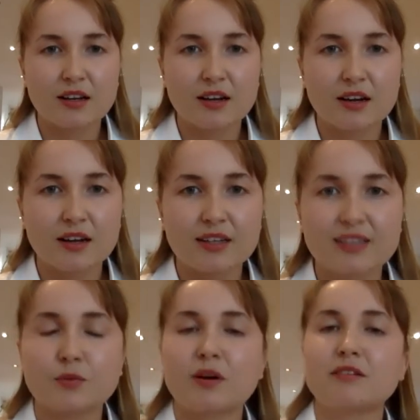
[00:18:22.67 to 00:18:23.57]
I
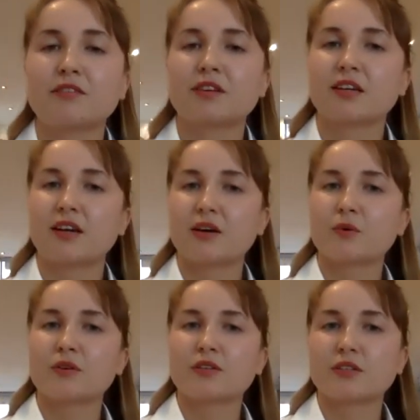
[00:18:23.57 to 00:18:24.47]
guess one thing I
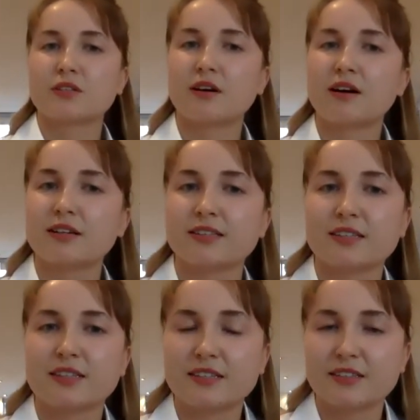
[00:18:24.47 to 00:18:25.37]
wanted to
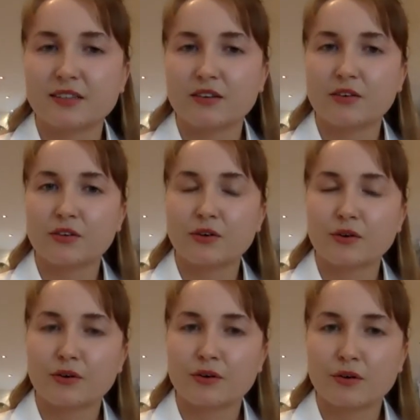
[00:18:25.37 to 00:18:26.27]
ask is on
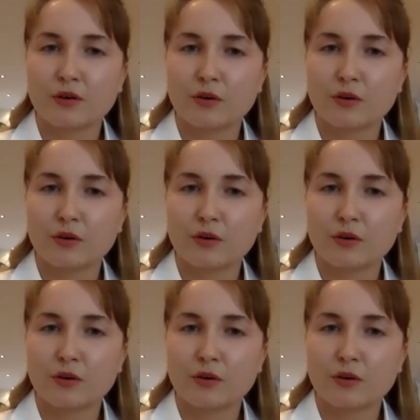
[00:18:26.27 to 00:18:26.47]
your